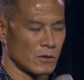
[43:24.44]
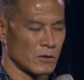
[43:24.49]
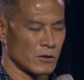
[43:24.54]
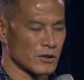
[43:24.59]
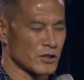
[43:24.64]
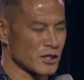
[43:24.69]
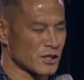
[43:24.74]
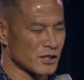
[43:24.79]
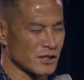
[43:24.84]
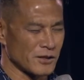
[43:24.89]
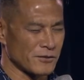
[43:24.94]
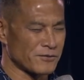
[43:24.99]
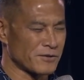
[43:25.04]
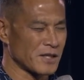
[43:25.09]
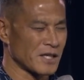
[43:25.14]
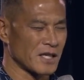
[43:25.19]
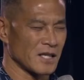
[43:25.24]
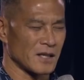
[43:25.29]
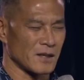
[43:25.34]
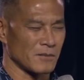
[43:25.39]
Or just
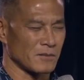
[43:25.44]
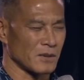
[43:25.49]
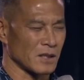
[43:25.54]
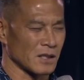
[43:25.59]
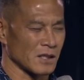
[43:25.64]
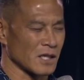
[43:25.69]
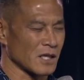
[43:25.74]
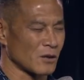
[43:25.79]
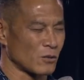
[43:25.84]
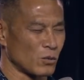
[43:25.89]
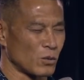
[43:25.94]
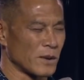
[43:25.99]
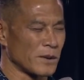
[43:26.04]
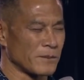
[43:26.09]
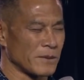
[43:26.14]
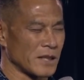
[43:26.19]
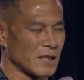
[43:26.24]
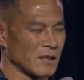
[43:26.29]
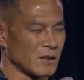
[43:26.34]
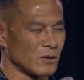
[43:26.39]
lifting up a lot of
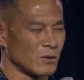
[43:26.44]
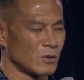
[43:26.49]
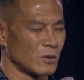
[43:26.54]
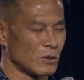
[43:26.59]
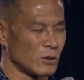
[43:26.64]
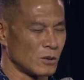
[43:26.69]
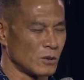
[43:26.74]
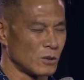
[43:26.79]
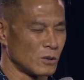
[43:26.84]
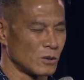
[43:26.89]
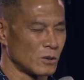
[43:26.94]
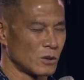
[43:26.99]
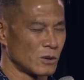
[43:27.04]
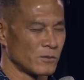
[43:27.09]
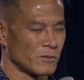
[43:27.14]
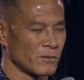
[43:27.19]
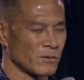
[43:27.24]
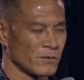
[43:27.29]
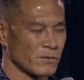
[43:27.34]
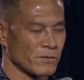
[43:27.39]
women who,
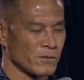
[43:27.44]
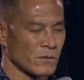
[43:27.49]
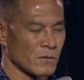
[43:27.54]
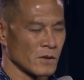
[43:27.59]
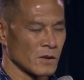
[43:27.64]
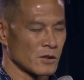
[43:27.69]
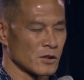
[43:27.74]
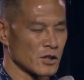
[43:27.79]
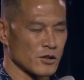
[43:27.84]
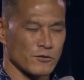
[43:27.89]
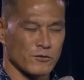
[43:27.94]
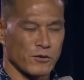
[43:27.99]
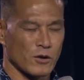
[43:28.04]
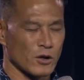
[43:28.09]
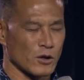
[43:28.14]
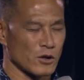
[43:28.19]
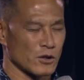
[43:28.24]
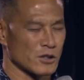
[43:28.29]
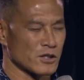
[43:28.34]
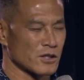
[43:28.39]
just
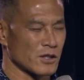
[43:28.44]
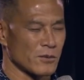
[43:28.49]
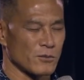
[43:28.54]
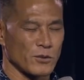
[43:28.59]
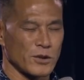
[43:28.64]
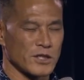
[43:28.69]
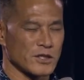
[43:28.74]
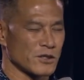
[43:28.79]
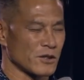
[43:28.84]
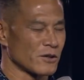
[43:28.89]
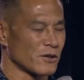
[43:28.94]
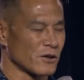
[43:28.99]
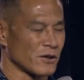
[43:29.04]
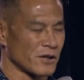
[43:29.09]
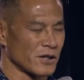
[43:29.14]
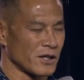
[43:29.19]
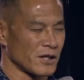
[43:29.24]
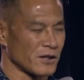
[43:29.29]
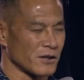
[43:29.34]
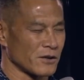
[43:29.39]
for some reason
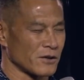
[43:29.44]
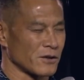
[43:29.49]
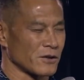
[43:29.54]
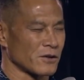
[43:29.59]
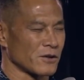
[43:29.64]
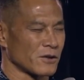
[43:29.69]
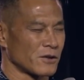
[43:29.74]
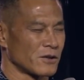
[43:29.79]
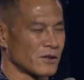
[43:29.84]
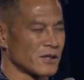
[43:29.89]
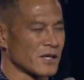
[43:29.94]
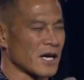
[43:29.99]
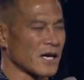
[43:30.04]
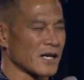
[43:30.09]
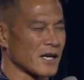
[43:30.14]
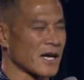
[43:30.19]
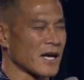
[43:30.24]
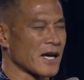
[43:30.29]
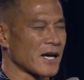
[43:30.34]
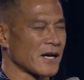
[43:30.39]
or the other, could
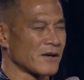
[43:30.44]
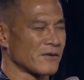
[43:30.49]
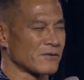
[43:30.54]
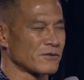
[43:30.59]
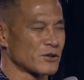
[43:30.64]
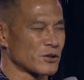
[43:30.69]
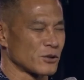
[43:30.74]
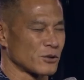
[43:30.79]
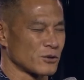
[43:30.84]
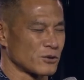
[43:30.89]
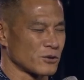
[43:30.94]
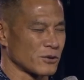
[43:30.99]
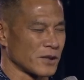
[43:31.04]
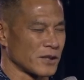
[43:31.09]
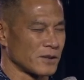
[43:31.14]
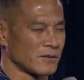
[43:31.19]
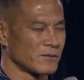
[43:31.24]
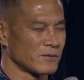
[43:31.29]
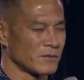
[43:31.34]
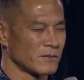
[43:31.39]
not have
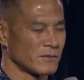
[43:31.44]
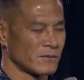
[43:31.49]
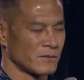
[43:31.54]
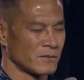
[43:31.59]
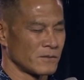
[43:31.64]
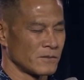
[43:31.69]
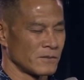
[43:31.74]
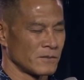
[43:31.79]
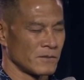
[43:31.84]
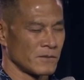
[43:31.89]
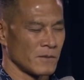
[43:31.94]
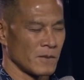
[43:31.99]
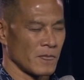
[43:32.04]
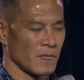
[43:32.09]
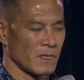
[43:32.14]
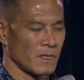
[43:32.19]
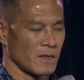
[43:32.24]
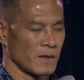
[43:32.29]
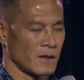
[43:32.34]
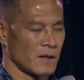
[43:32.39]
children.
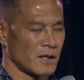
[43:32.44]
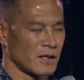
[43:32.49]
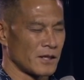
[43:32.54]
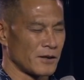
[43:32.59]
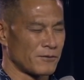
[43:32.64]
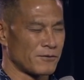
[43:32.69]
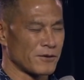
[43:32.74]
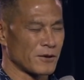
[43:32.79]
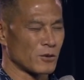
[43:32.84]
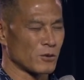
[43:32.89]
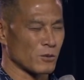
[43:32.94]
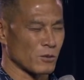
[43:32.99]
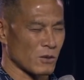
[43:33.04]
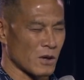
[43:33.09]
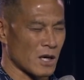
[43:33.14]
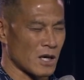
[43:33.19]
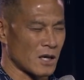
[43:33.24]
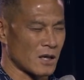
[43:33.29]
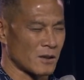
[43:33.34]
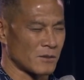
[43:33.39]
And they feel
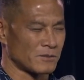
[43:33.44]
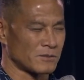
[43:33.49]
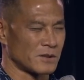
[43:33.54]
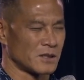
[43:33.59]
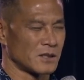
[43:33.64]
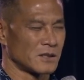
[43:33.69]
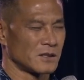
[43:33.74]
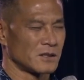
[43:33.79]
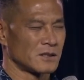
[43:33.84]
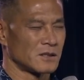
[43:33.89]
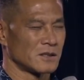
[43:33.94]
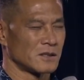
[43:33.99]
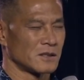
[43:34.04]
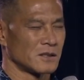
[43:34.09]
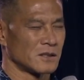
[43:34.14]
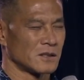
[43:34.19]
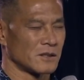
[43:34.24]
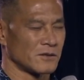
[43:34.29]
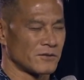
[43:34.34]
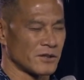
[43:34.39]
robbed
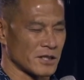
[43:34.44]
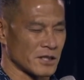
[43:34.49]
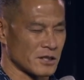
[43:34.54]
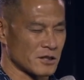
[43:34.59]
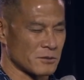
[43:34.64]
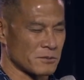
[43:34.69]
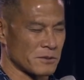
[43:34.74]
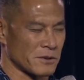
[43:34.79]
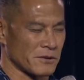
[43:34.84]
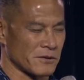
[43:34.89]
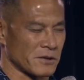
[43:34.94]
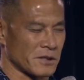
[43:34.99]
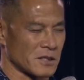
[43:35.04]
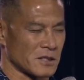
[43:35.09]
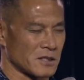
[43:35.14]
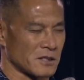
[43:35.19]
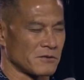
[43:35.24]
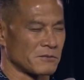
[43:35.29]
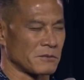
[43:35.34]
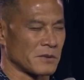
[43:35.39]
of the
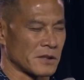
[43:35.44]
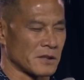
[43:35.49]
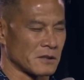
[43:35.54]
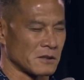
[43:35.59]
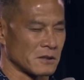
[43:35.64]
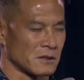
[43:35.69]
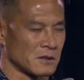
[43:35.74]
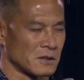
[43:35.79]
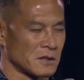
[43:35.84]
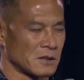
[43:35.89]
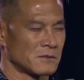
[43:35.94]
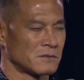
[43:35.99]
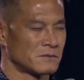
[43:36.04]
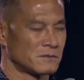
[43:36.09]
experience of motherhood.